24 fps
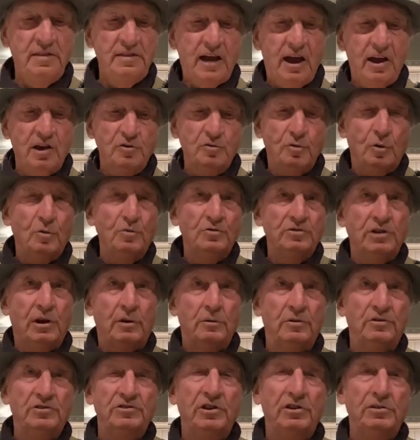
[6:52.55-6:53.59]
That is also
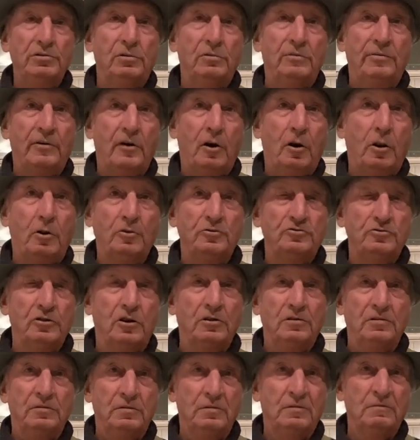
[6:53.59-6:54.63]
a signal for odds on.